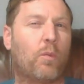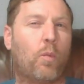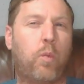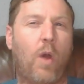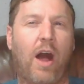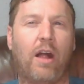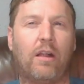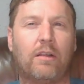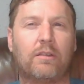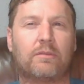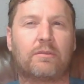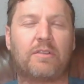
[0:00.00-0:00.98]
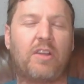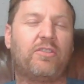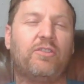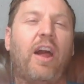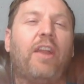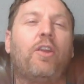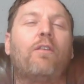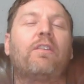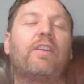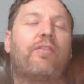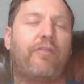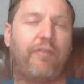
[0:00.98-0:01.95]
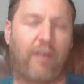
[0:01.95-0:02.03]
well, it's not an overly
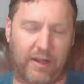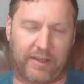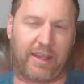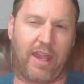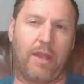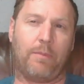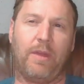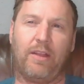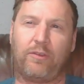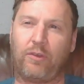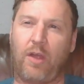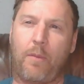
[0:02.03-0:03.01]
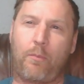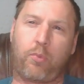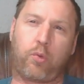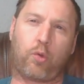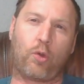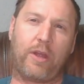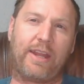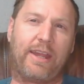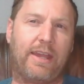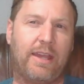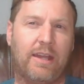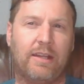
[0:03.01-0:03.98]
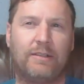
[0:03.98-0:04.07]
fun game. It's a pretty,